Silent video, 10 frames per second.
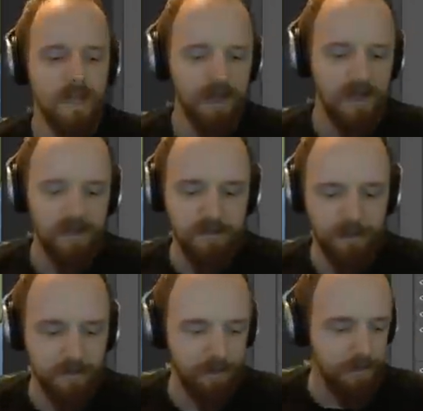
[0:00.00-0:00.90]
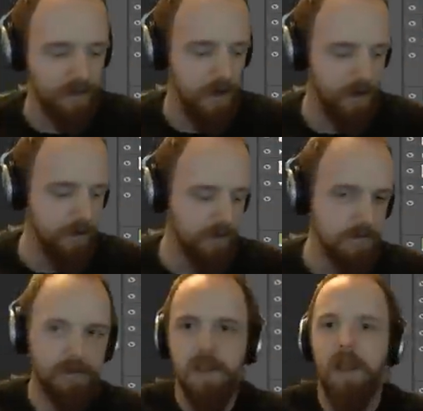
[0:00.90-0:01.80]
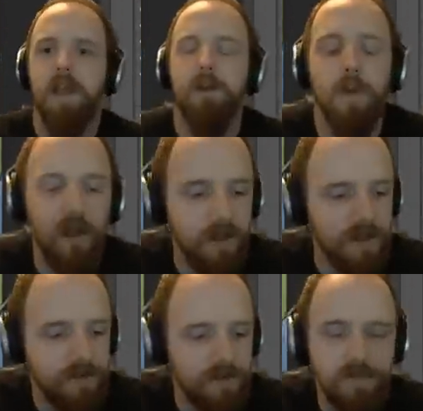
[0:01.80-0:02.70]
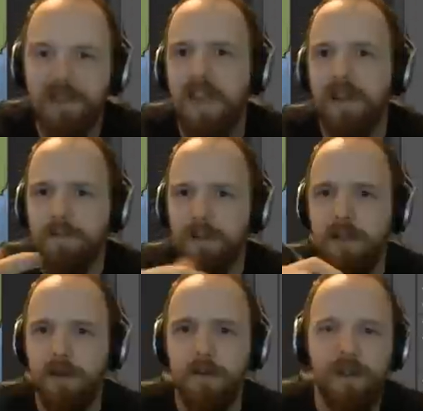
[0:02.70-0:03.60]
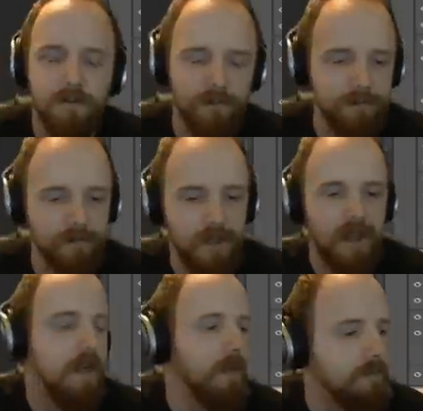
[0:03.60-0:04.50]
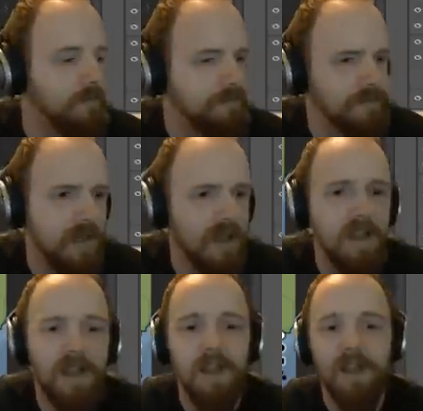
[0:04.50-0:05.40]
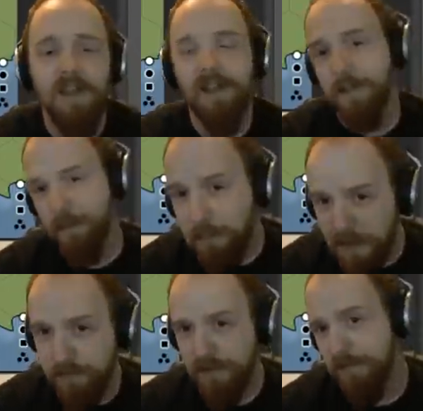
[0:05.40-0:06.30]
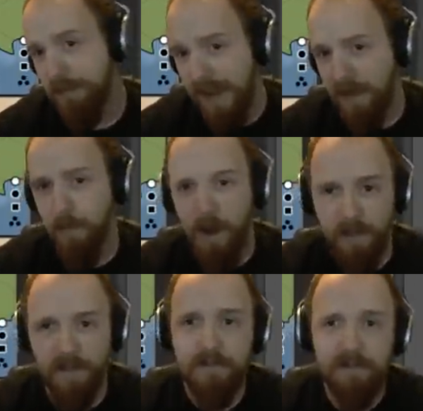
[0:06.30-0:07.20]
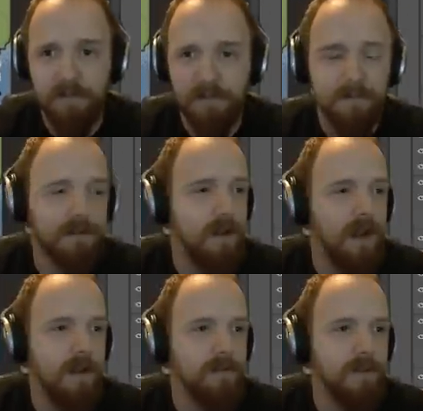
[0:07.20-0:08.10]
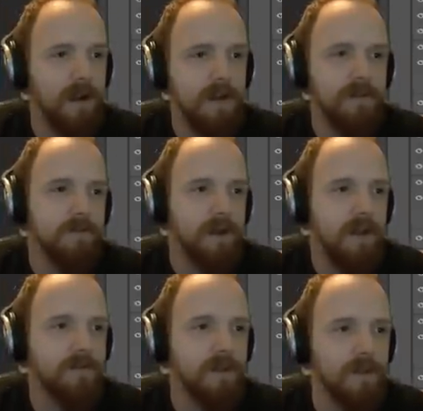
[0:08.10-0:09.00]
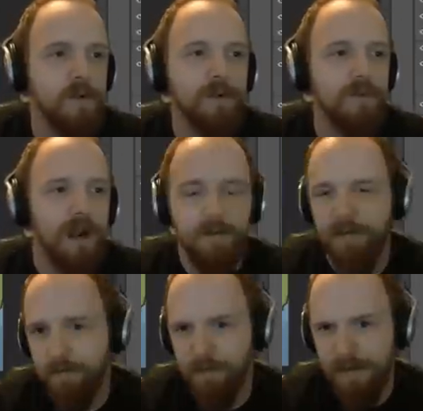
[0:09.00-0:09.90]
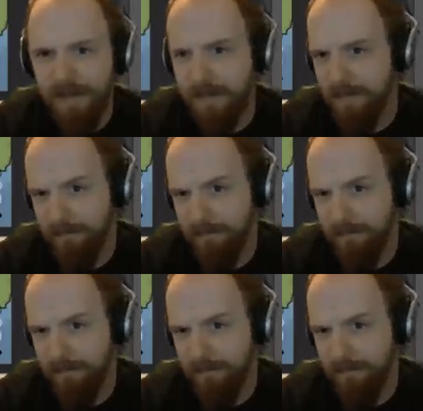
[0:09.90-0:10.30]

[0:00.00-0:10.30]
Intuos Pro, uh, wireless kit included. Um, computer spec wise, I've I've I've got an all-rounder rig.